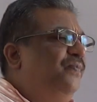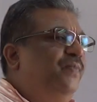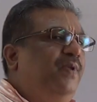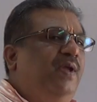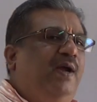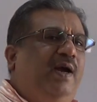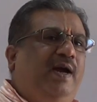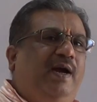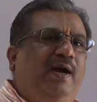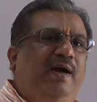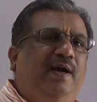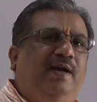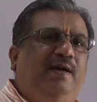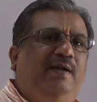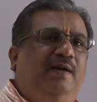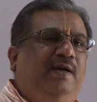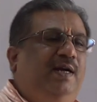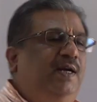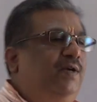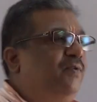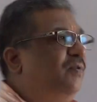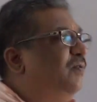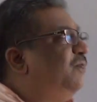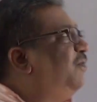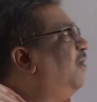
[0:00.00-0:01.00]
and
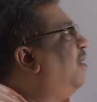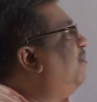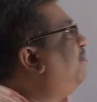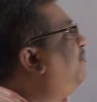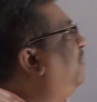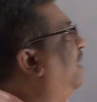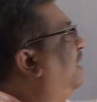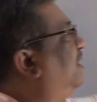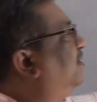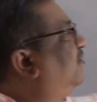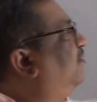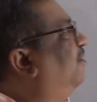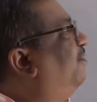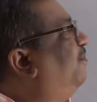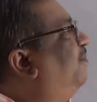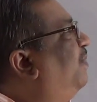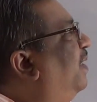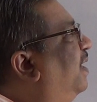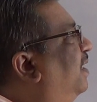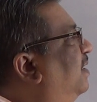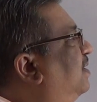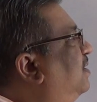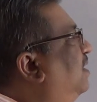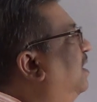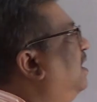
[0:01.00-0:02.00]
it will form plaster of
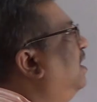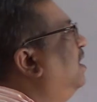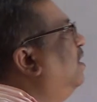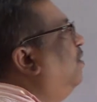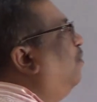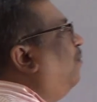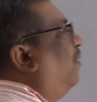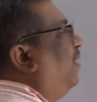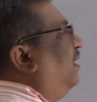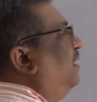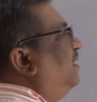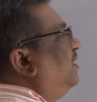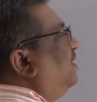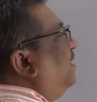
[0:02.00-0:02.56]
Paris. What is